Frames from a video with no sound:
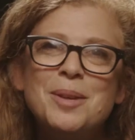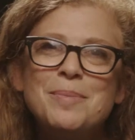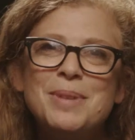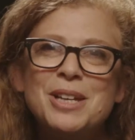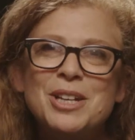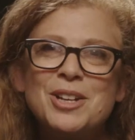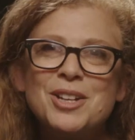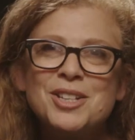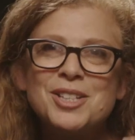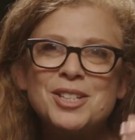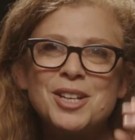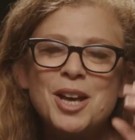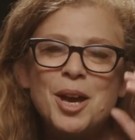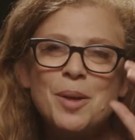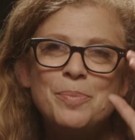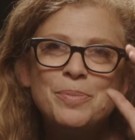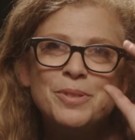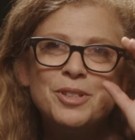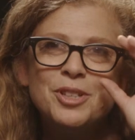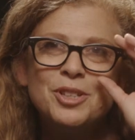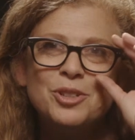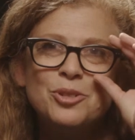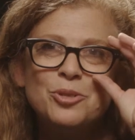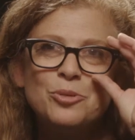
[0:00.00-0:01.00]
because up
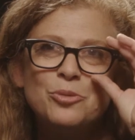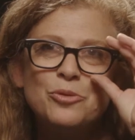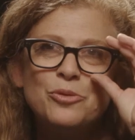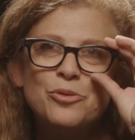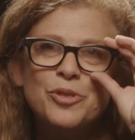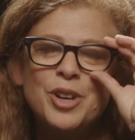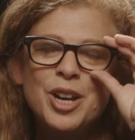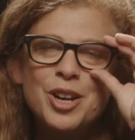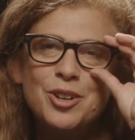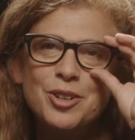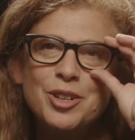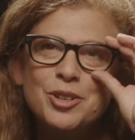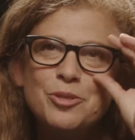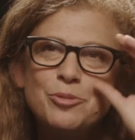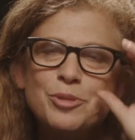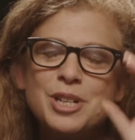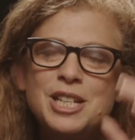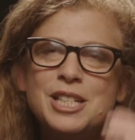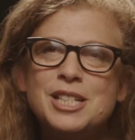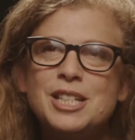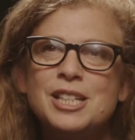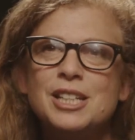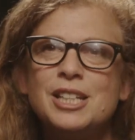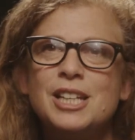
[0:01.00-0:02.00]
until very
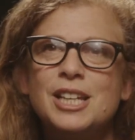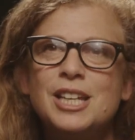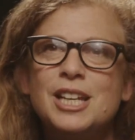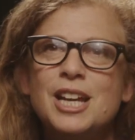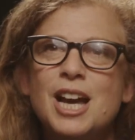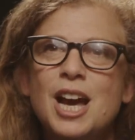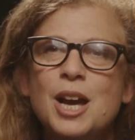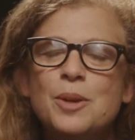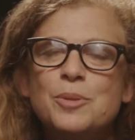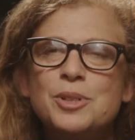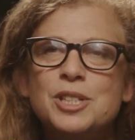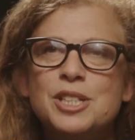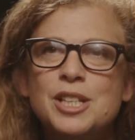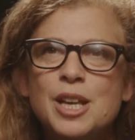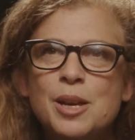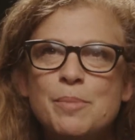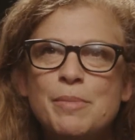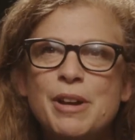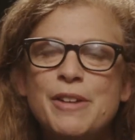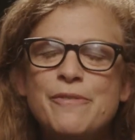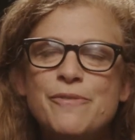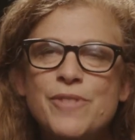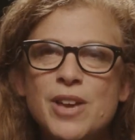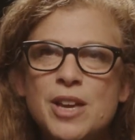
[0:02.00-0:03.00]
recently, I would say
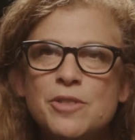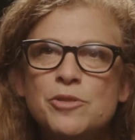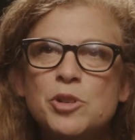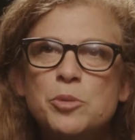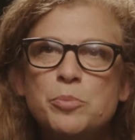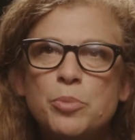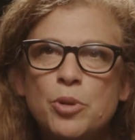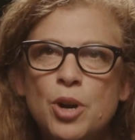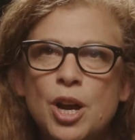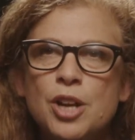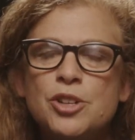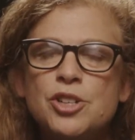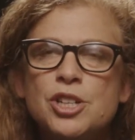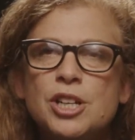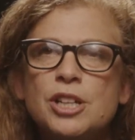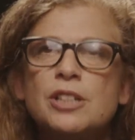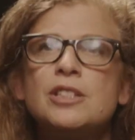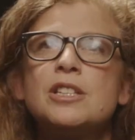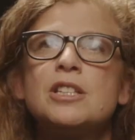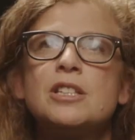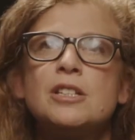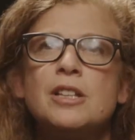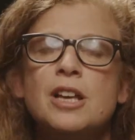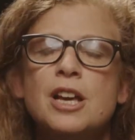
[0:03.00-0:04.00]
my favorite
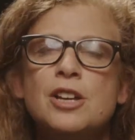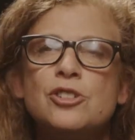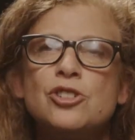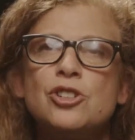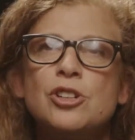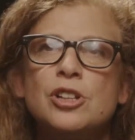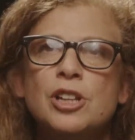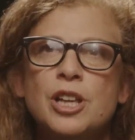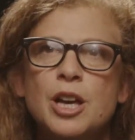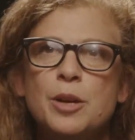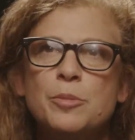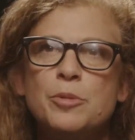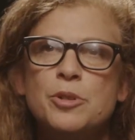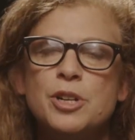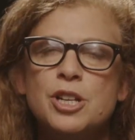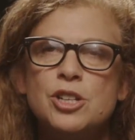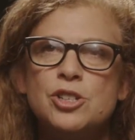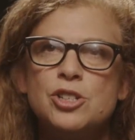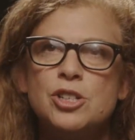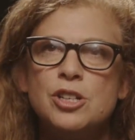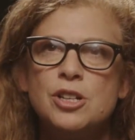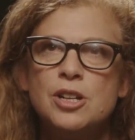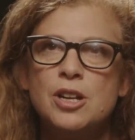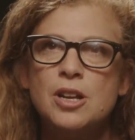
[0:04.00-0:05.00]
project /
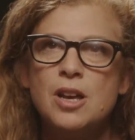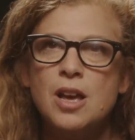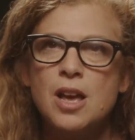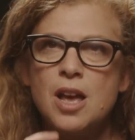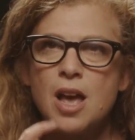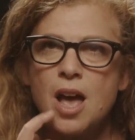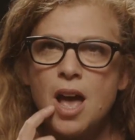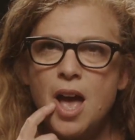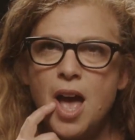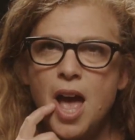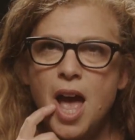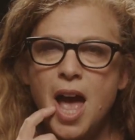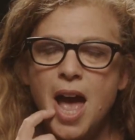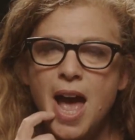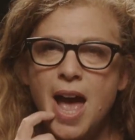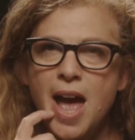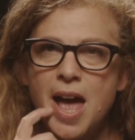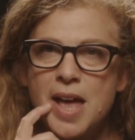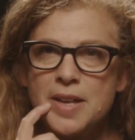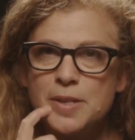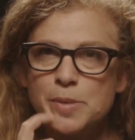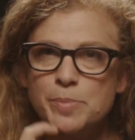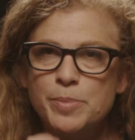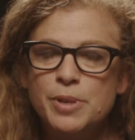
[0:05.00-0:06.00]
collaboration
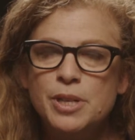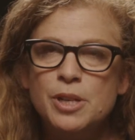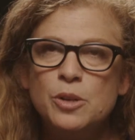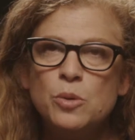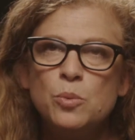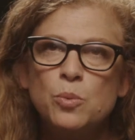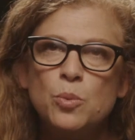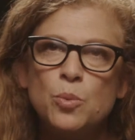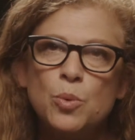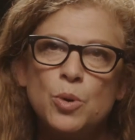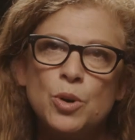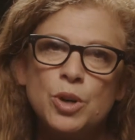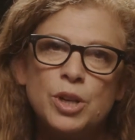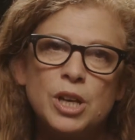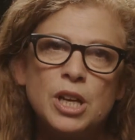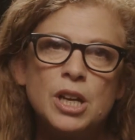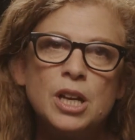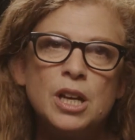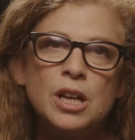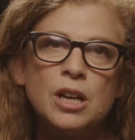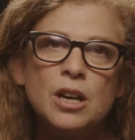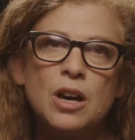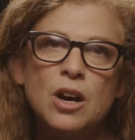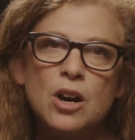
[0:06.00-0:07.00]
has been
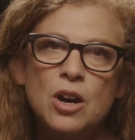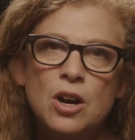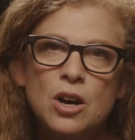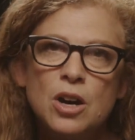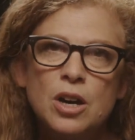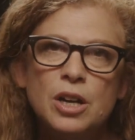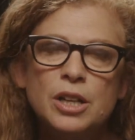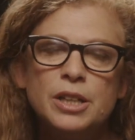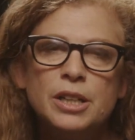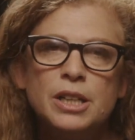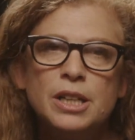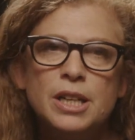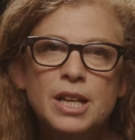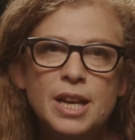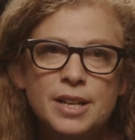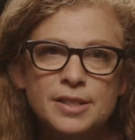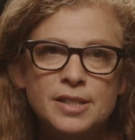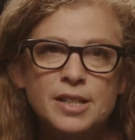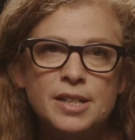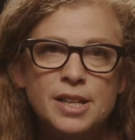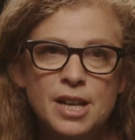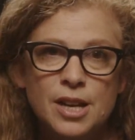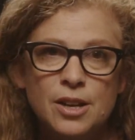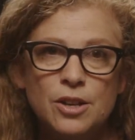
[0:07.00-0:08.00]
working on
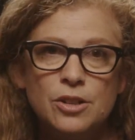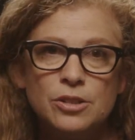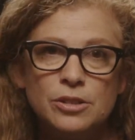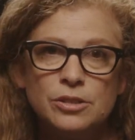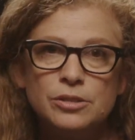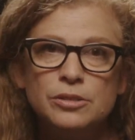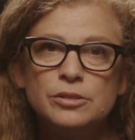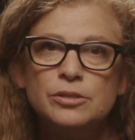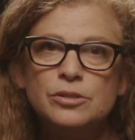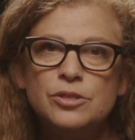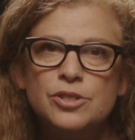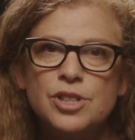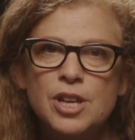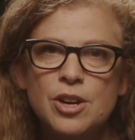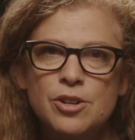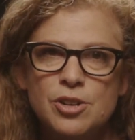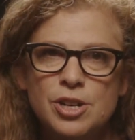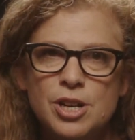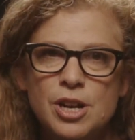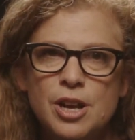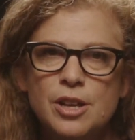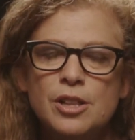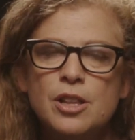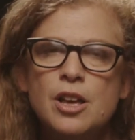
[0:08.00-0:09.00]
SNL,
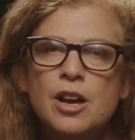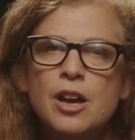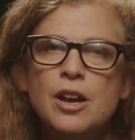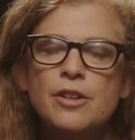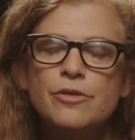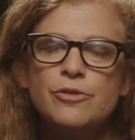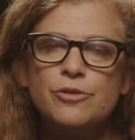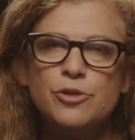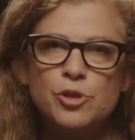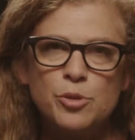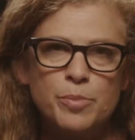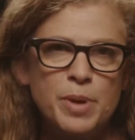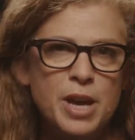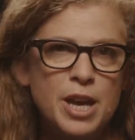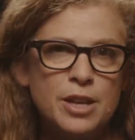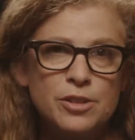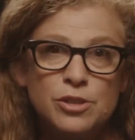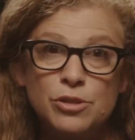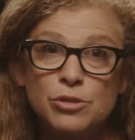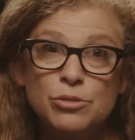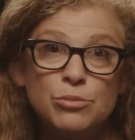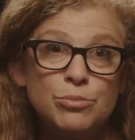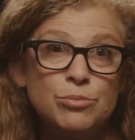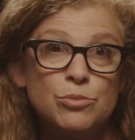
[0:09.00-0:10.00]
Saturday Night Live, for the
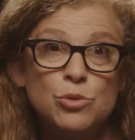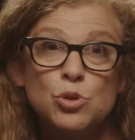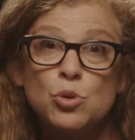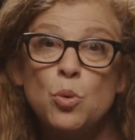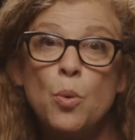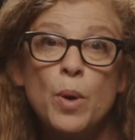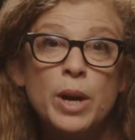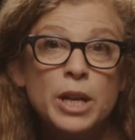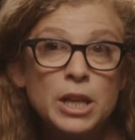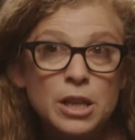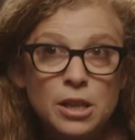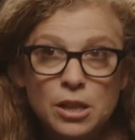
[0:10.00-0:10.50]
past 20